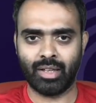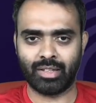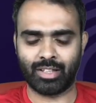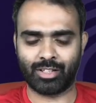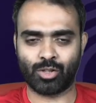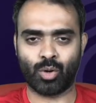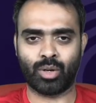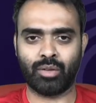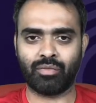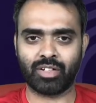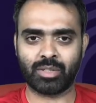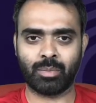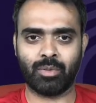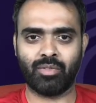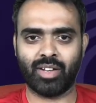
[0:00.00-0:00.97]
There's no
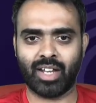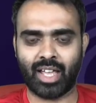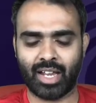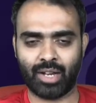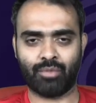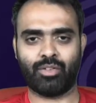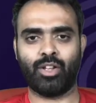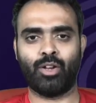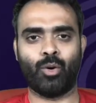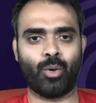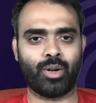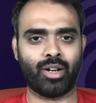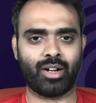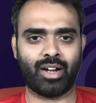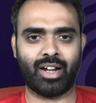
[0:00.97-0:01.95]
difference between an NFT
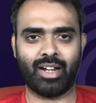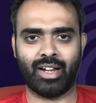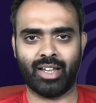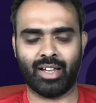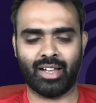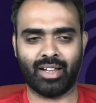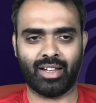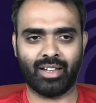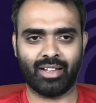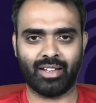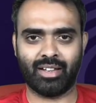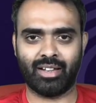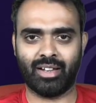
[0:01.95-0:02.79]
owner and a